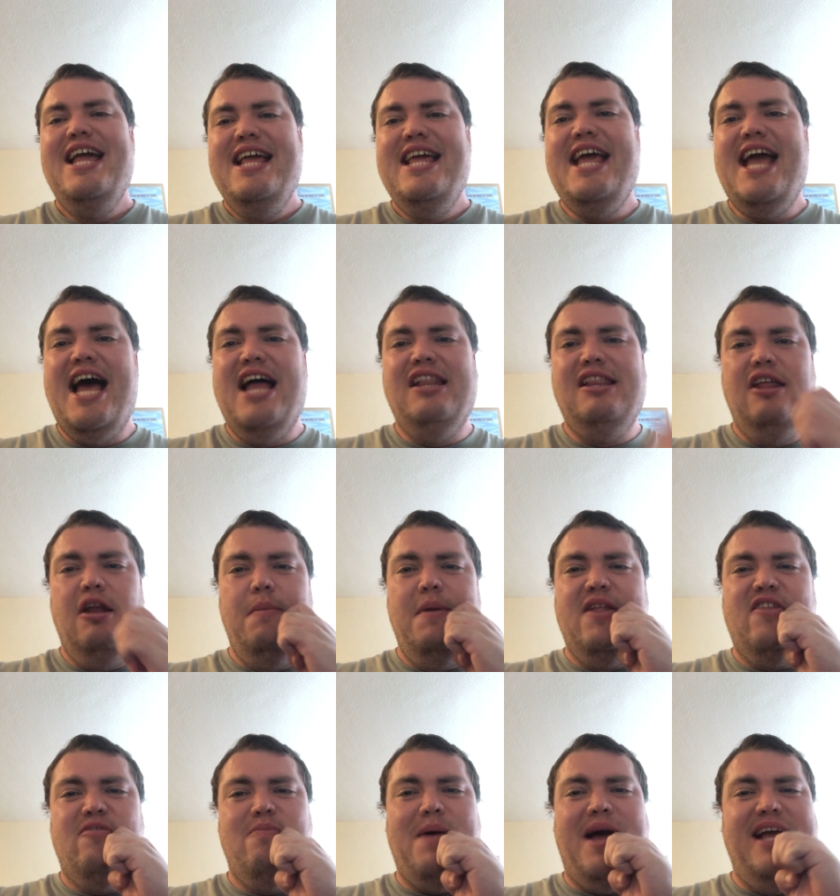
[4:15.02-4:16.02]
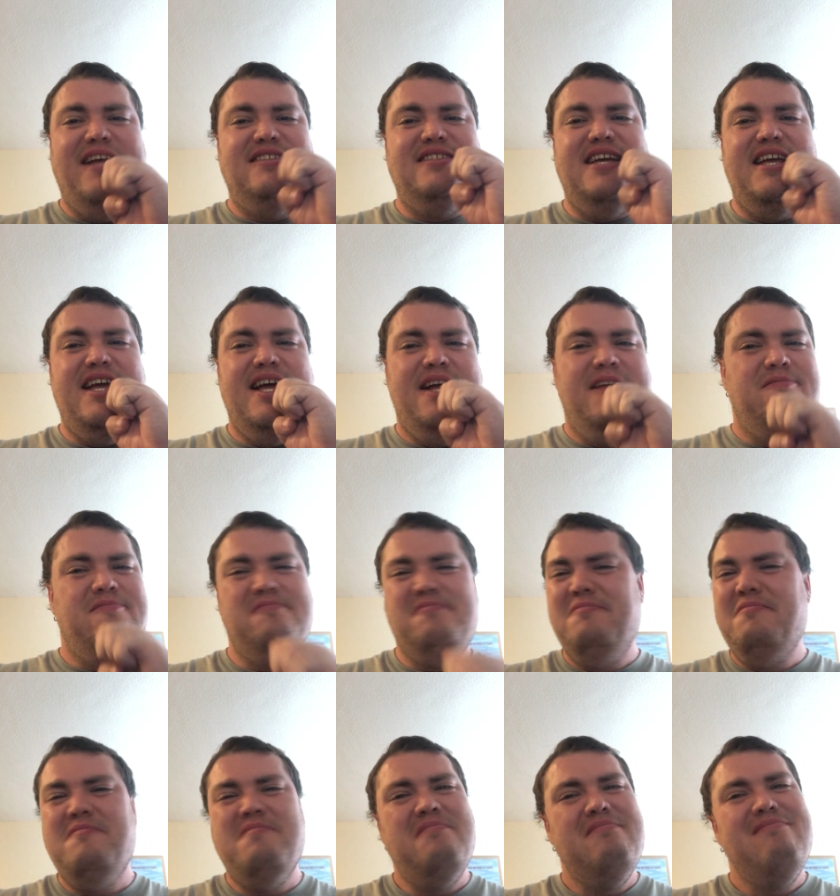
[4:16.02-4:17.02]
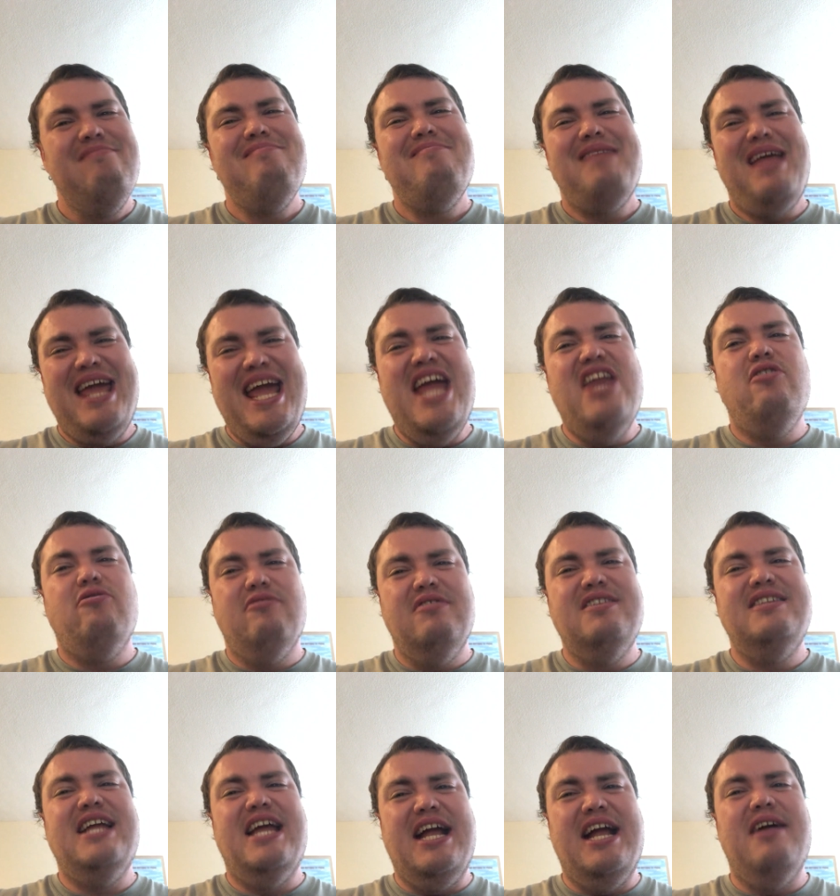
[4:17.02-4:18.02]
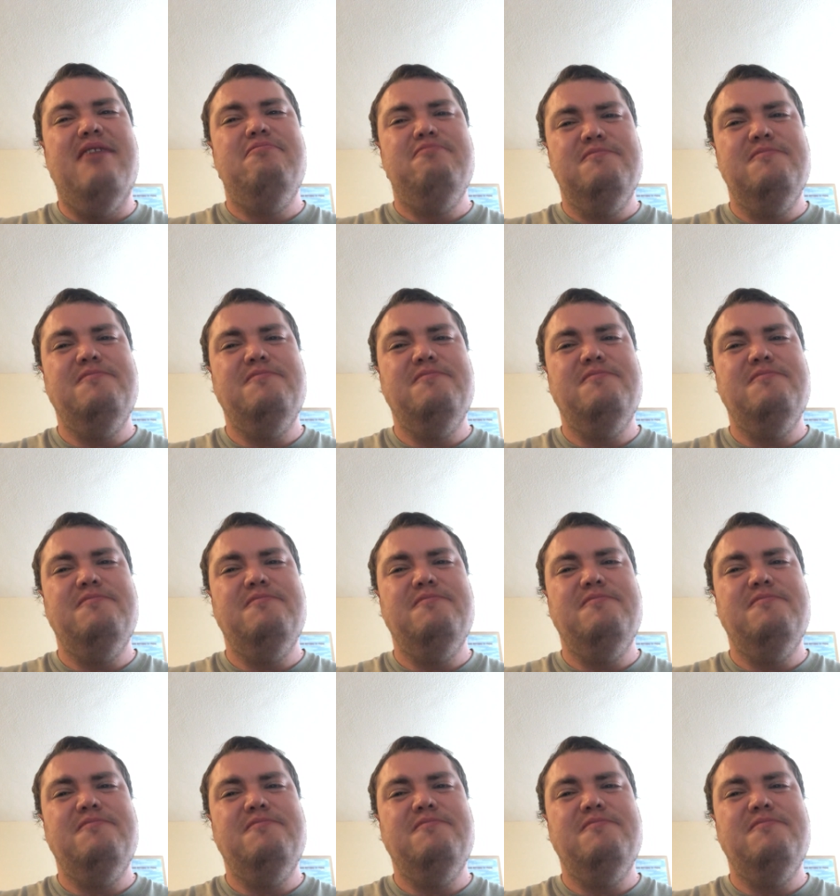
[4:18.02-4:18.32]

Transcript: yeah, a little bit spicy. Interesting.